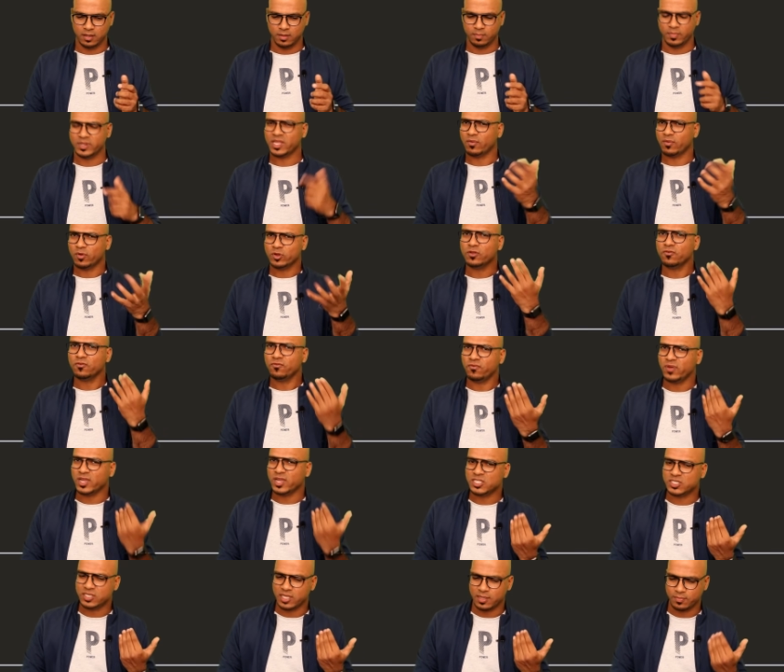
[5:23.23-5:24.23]
But I want to
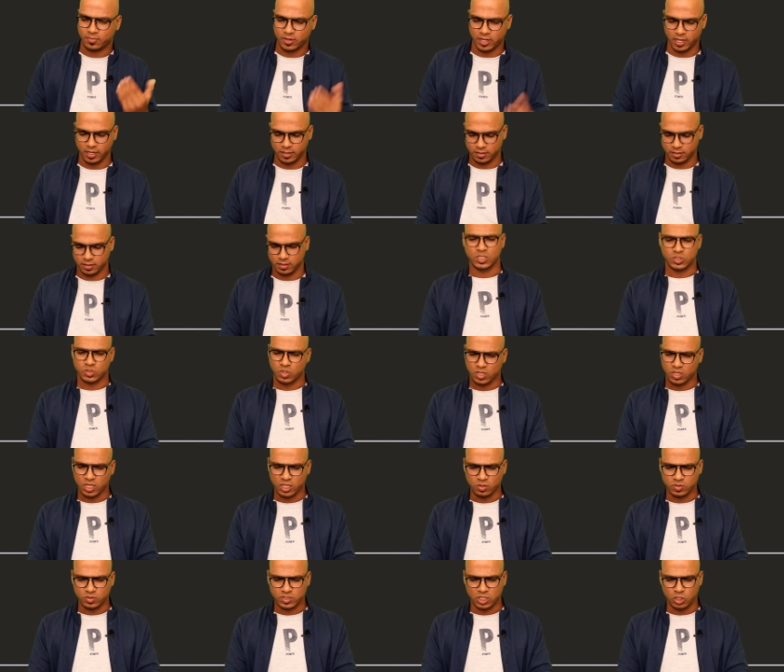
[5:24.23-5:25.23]
fetch them, right? So you
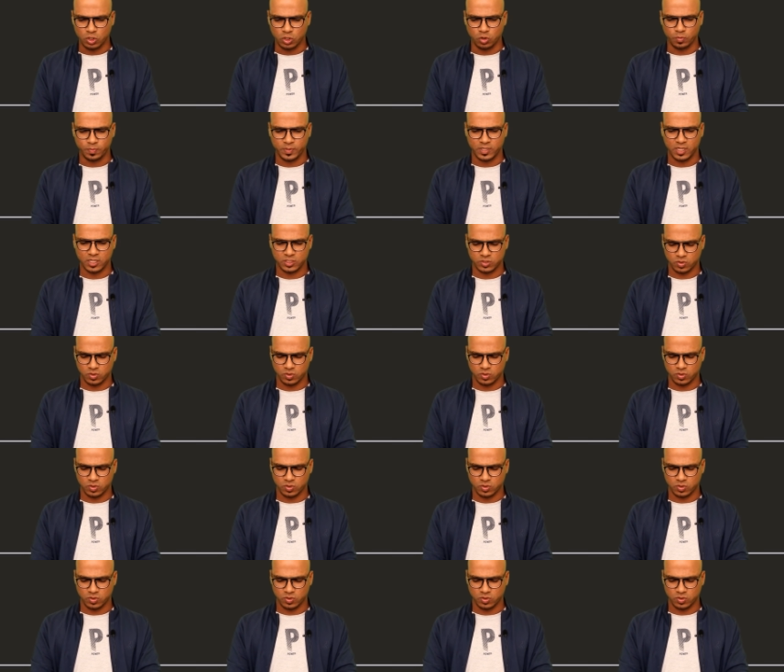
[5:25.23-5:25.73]
can use a loop here.